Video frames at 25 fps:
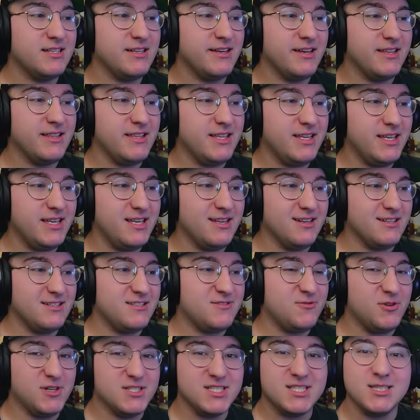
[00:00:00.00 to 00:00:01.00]
I think he just
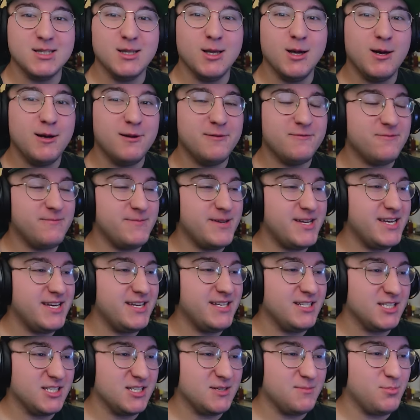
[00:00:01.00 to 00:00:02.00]
wants love,
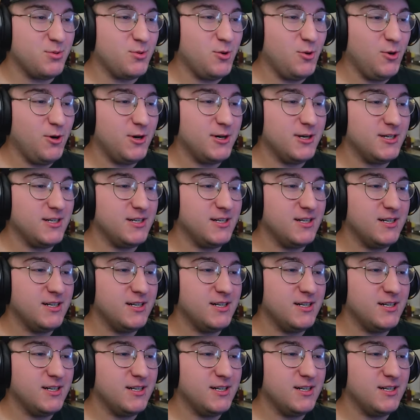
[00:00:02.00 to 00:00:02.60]
man. Support.